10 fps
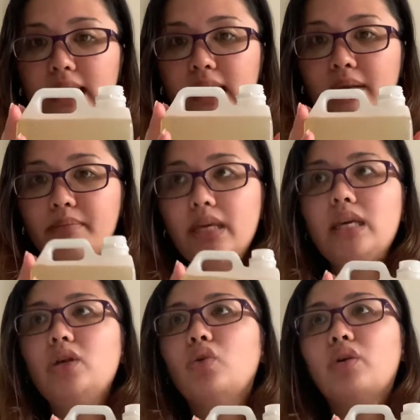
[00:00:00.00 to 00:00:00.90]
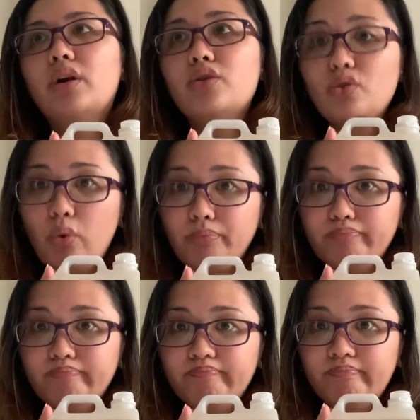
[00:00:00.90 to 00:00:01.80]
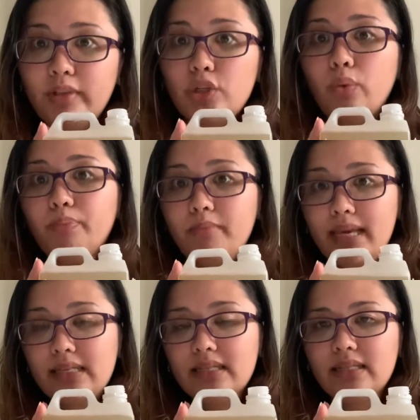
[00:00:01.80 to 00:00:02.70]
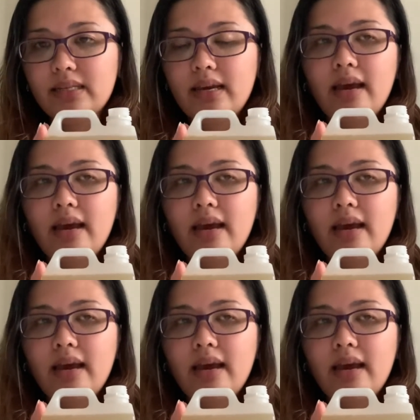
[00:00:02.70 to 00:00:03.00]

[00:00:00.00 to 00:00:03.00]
gonna be your soap base.